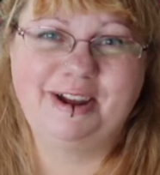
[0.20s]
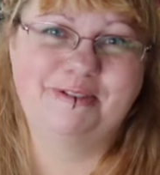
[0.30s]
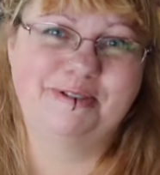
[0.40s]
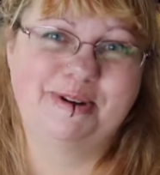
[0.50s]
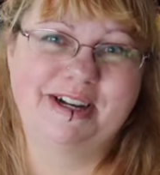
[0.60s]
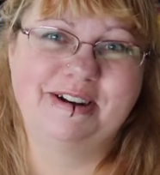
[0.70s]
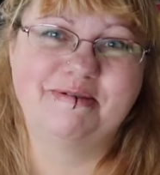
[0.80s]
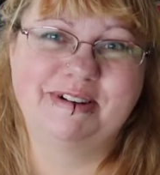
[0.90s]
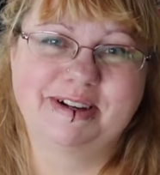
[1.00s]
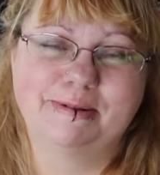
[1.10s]
everyone,
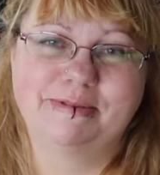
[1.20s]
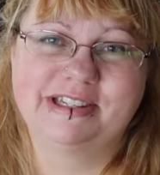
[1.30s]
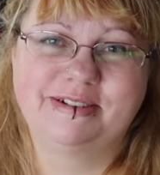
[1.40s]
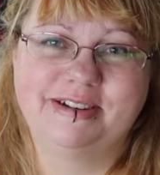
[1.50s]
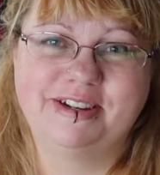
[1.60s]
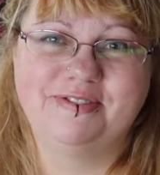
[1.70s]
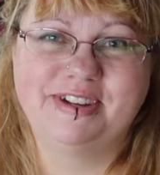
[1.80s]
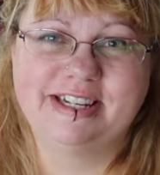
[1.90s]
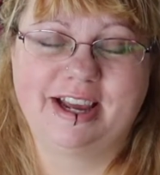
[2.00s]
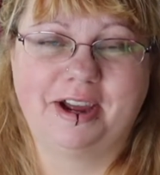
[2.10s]
welcome to a new
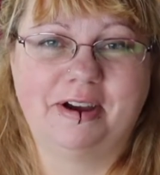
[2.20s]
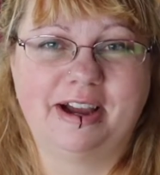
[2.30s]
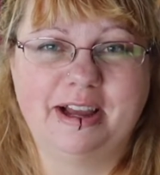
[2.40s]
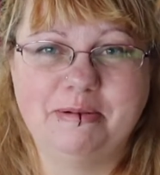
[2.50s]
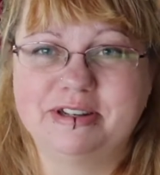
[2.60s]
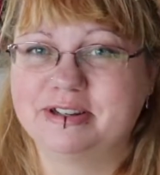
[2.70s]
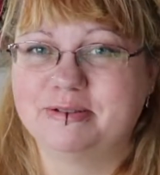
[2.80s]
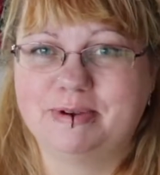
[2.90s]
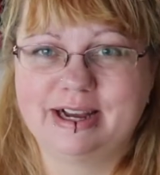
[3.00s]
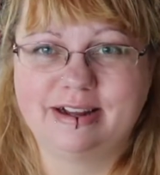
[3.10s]
video. I hope you're
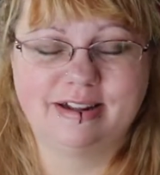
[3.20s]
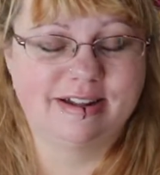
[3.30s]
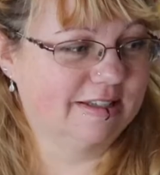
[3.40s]
doing well.